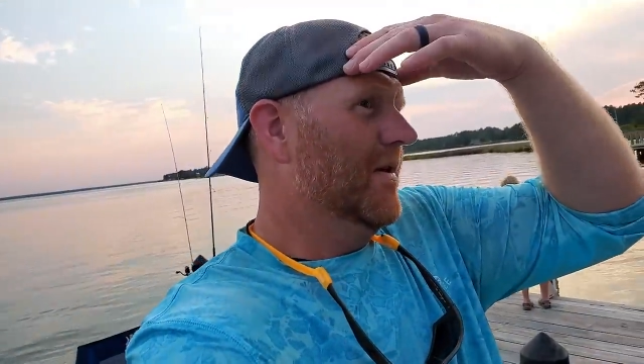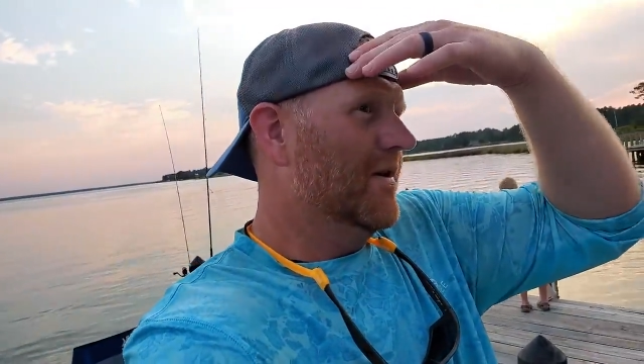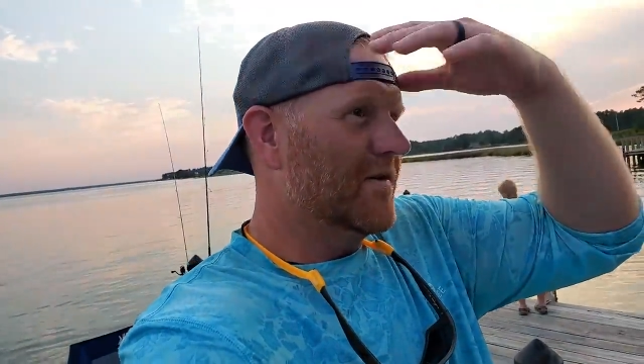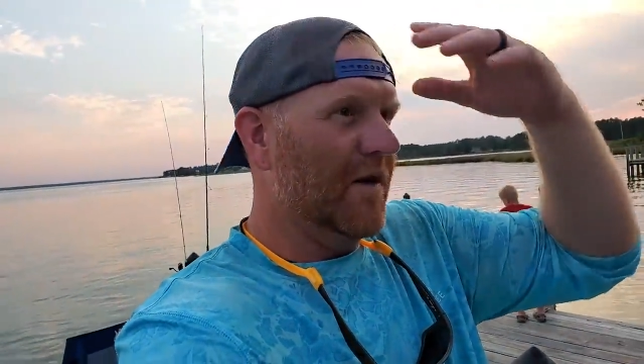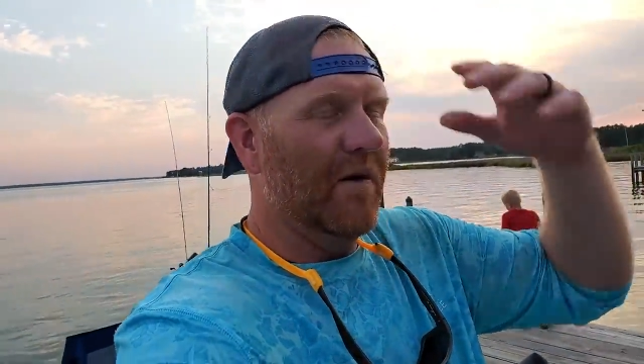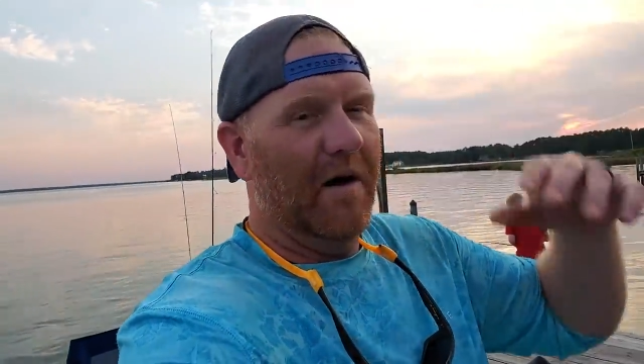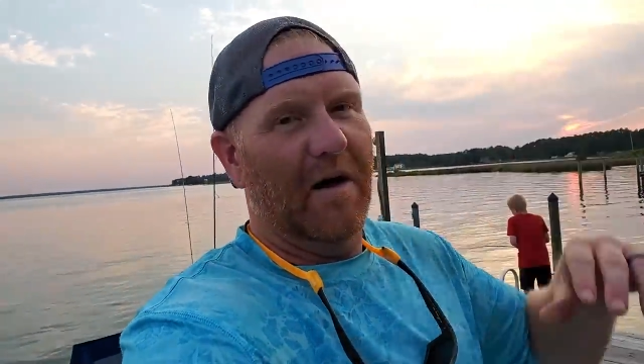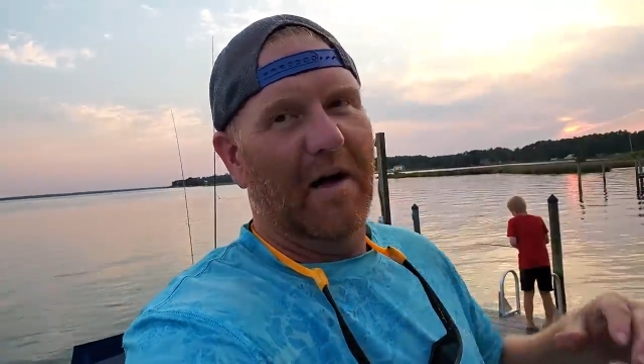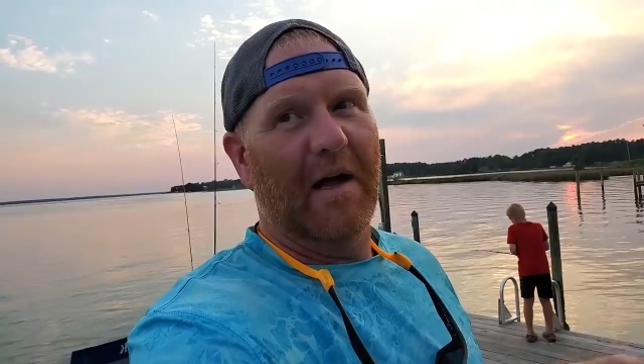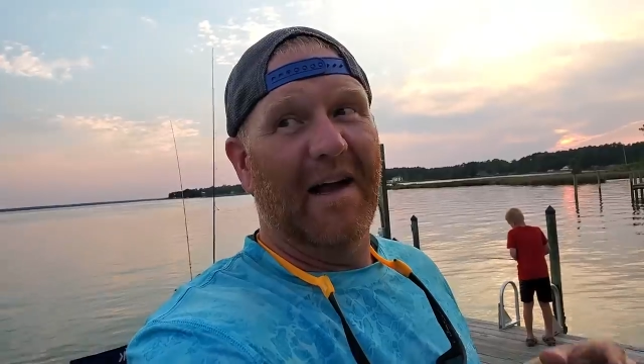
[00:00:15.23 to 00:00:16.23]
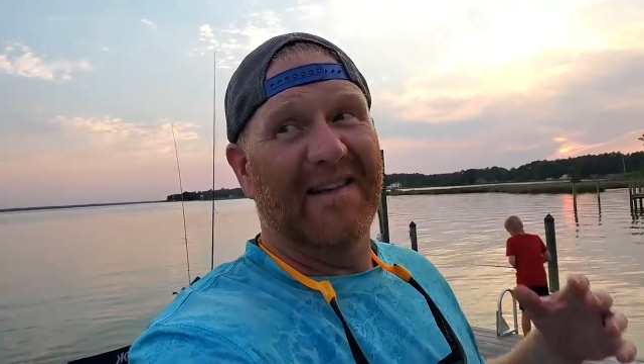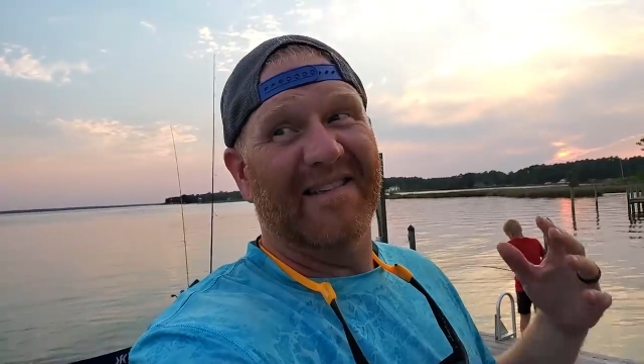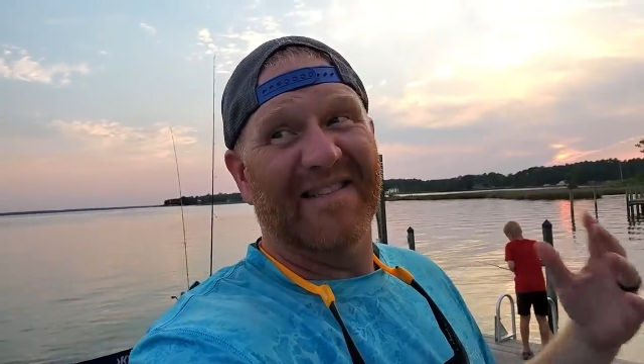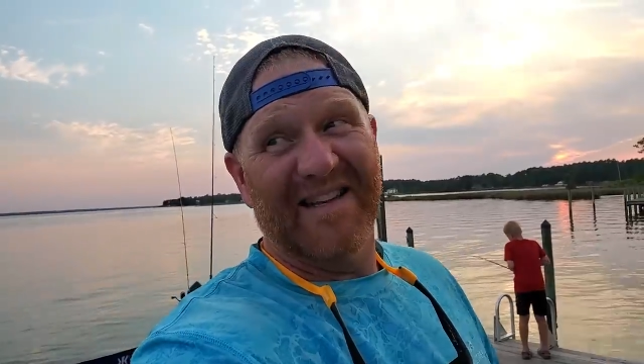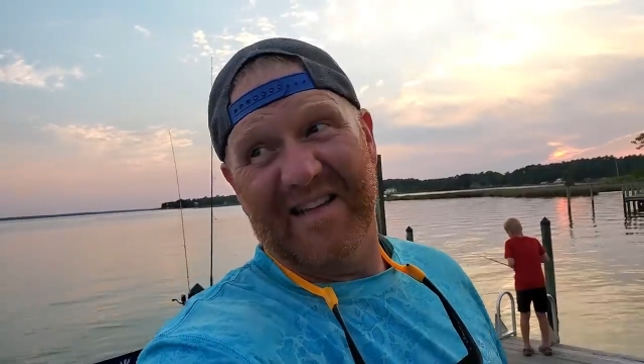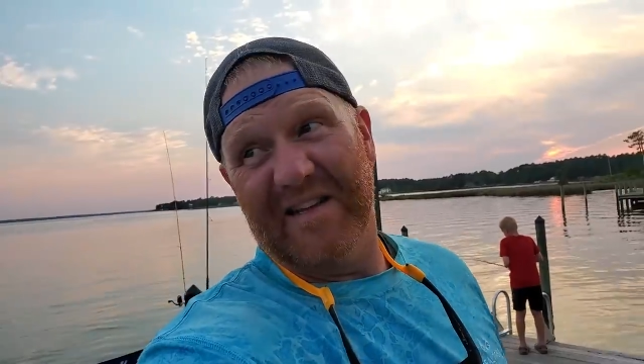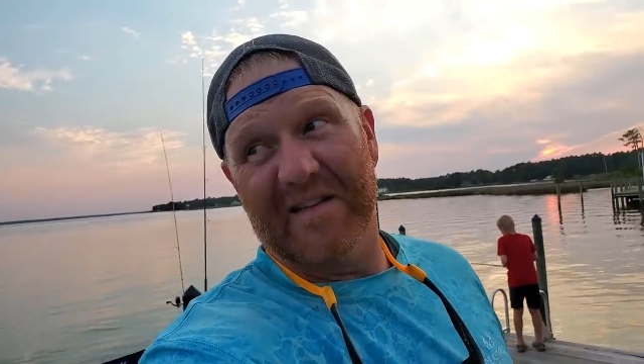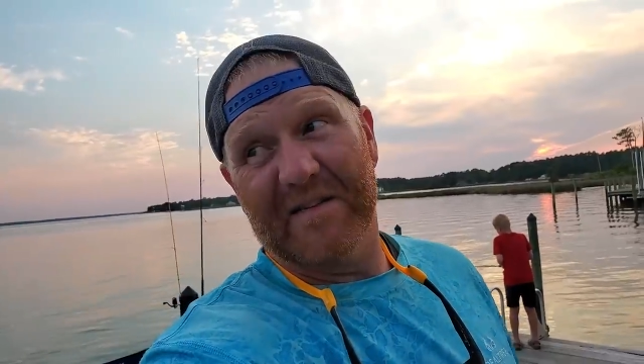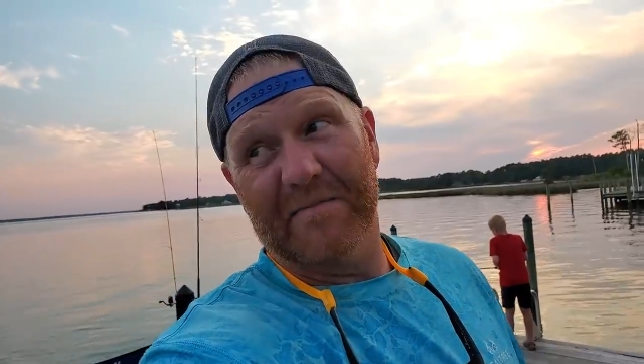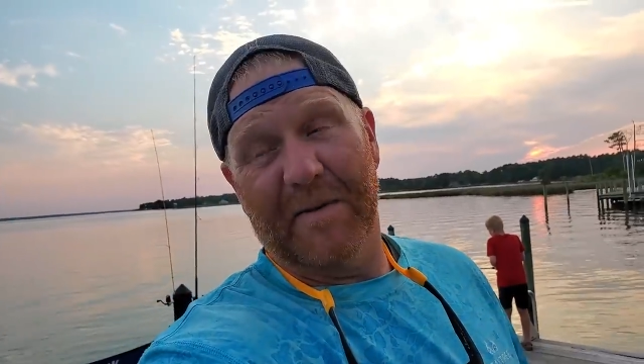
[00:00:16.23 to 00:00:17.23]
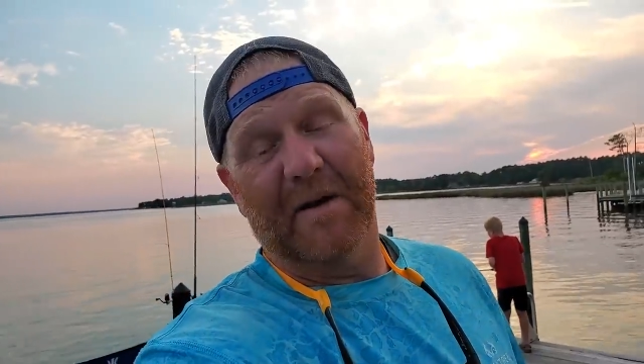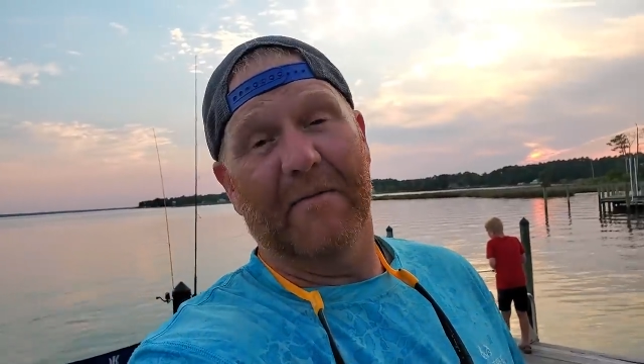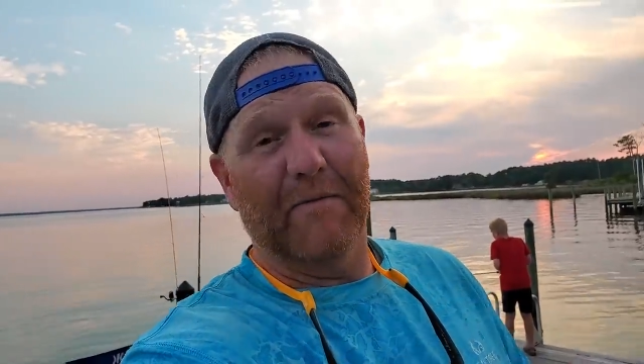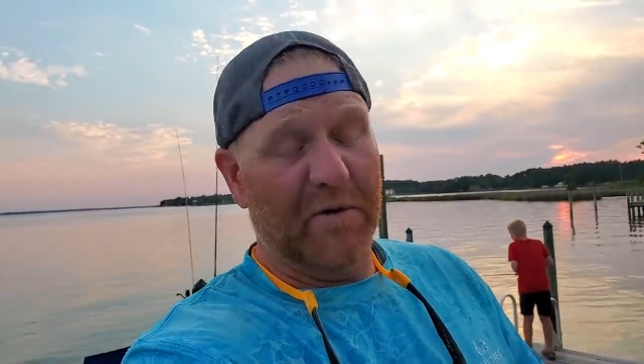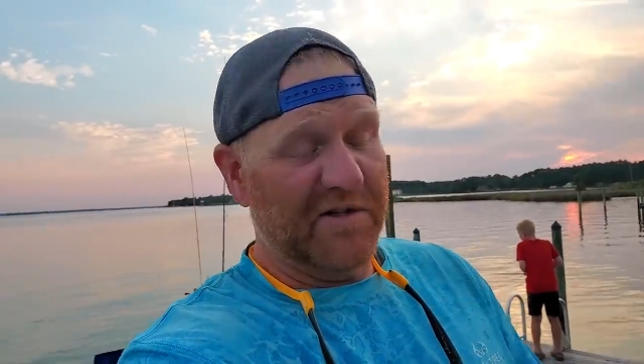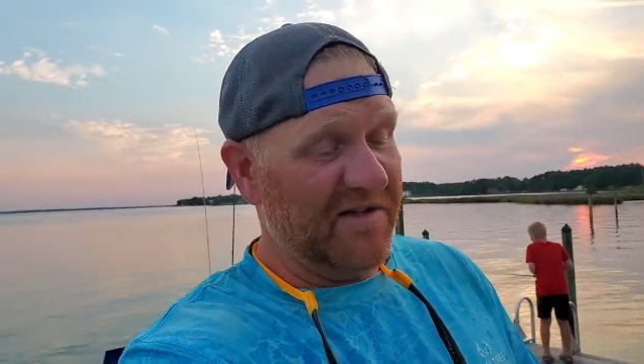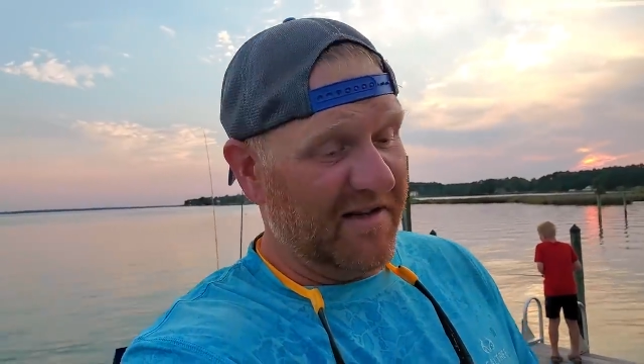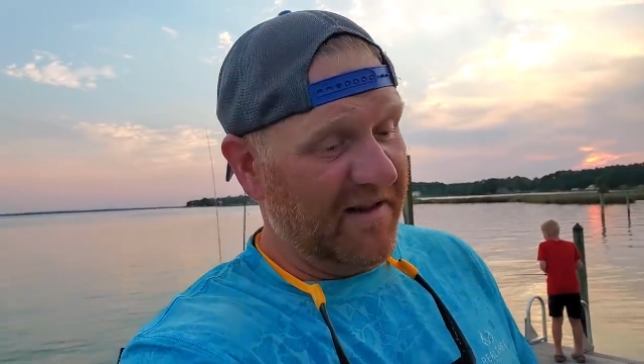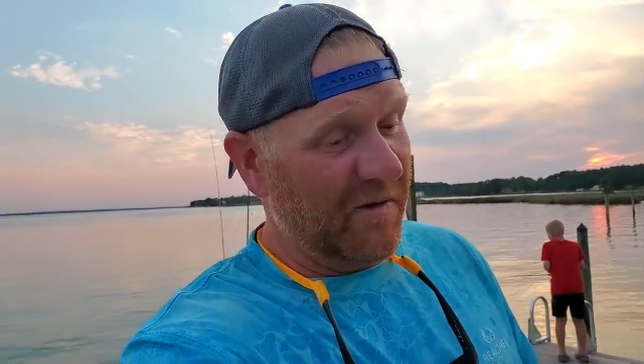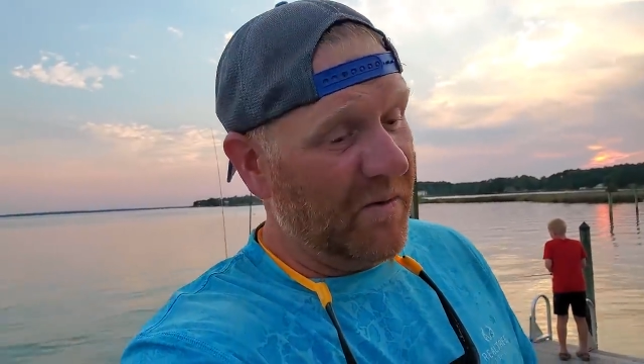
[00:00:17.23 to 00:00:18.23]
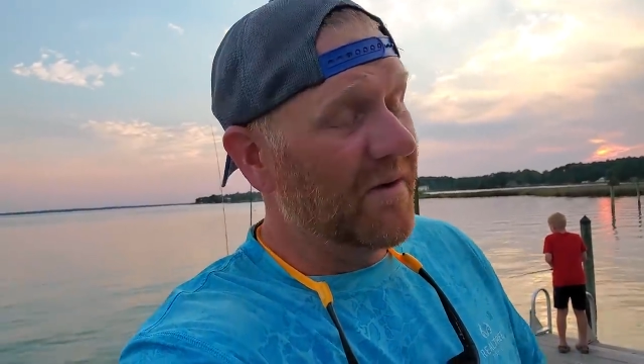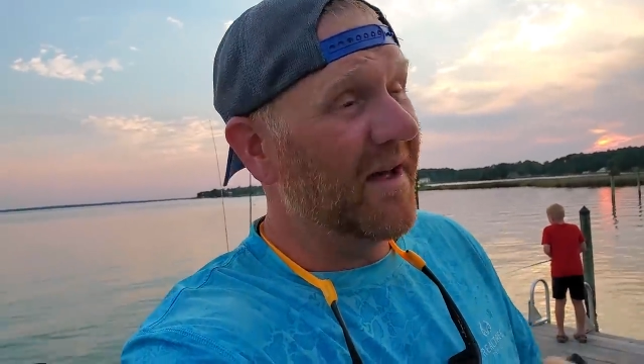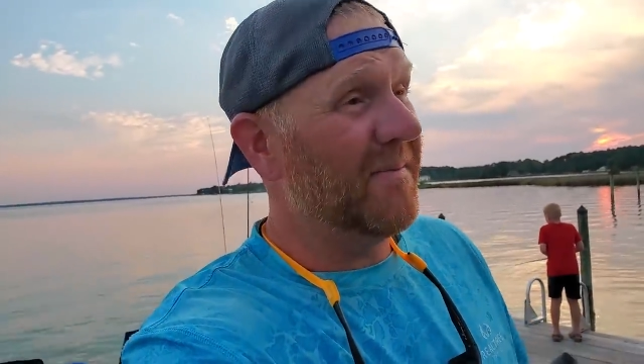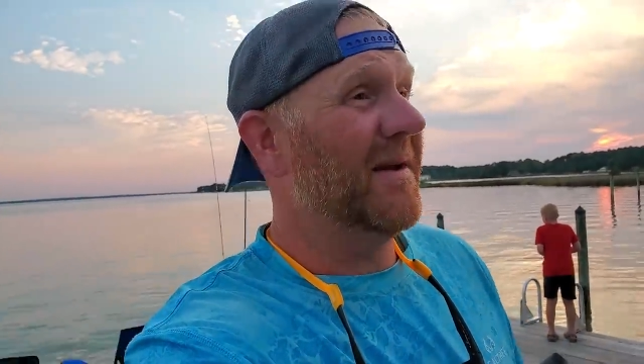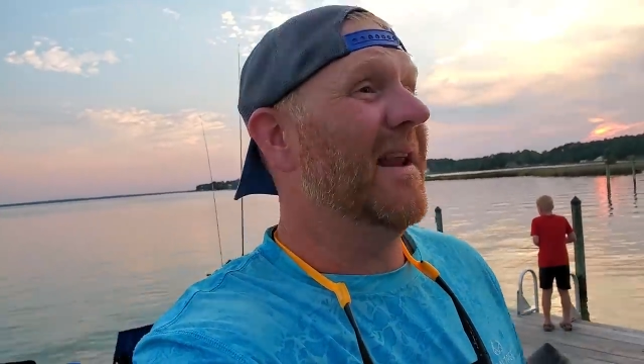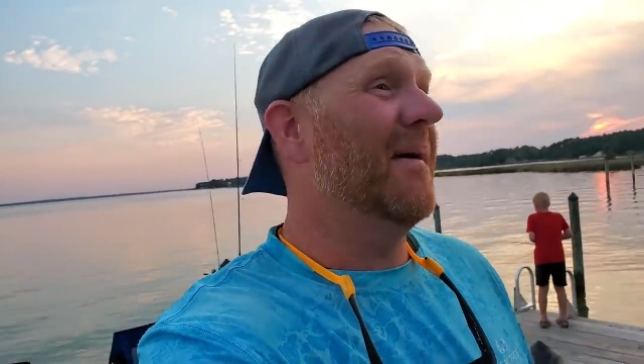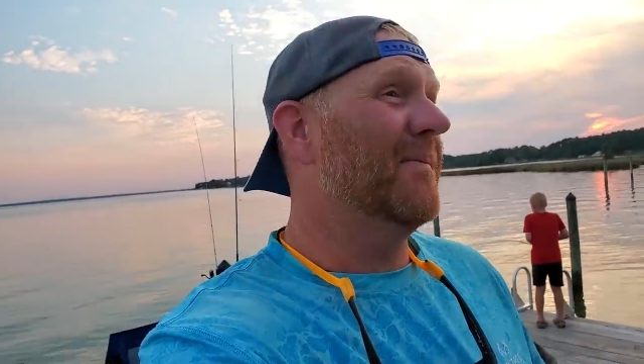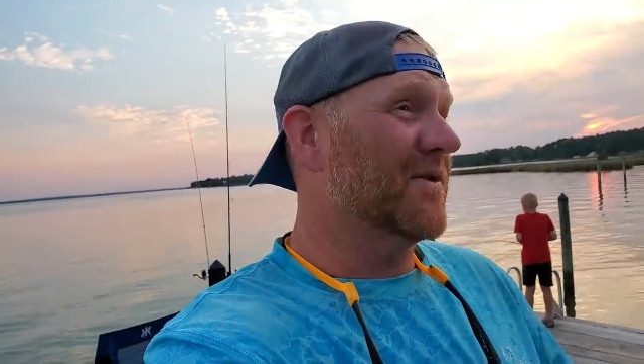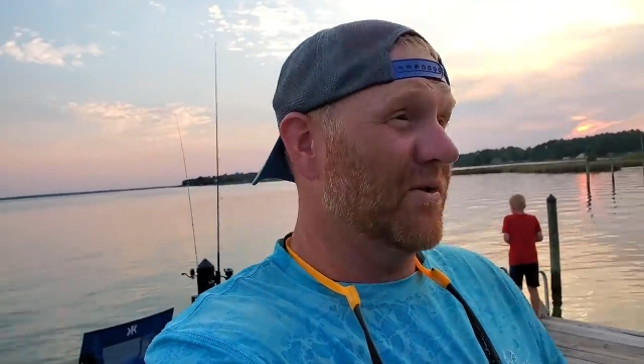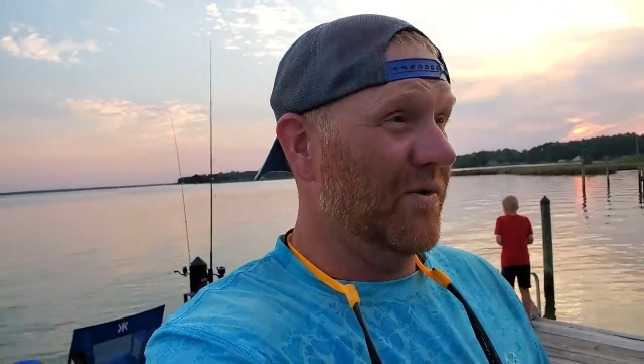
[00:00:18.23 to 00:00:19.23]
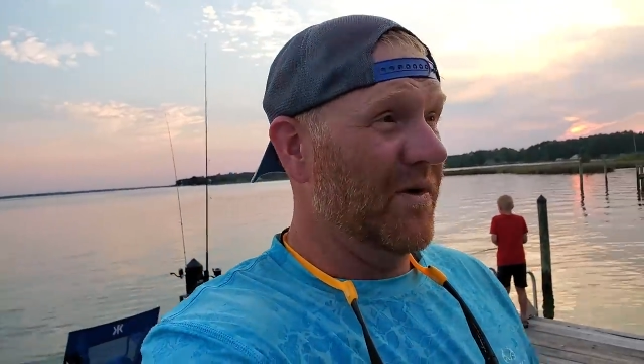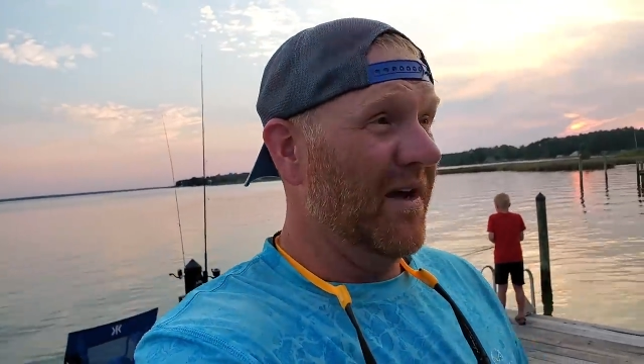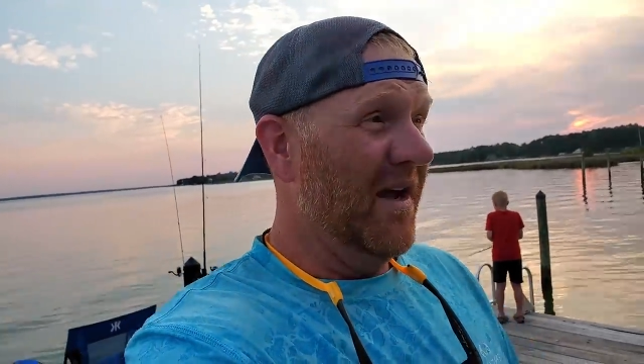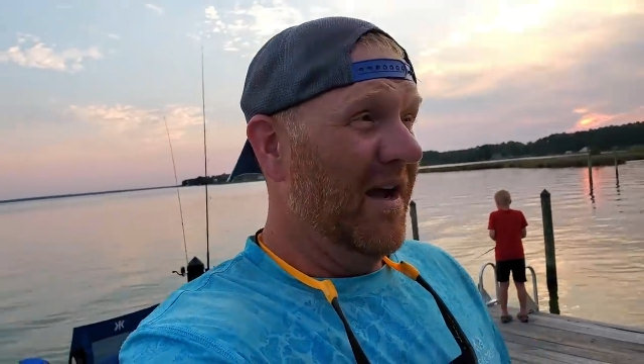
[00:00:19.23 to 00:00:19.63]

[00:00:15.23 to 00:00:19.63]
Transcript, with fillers: So I hate to say this, but unfortunately there will not be an episode